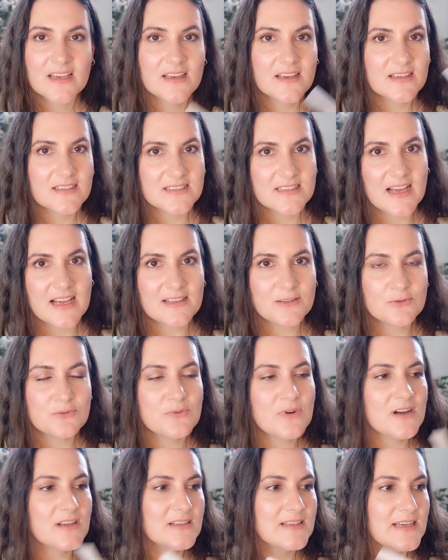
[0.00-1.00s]
that
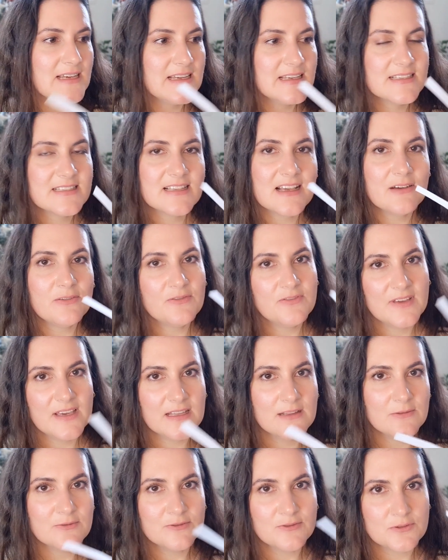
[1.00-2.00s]
one is a
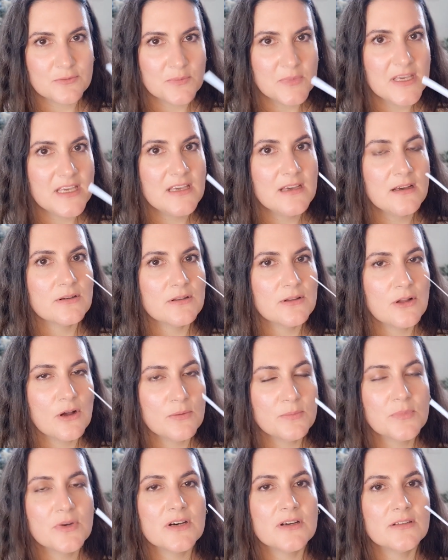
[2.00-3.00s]
fail for me,
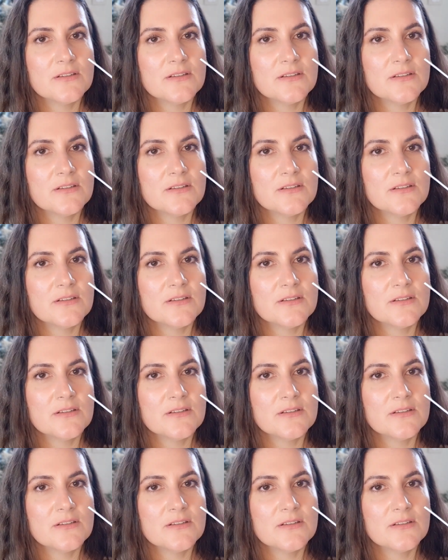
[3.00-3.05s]
L'Ombre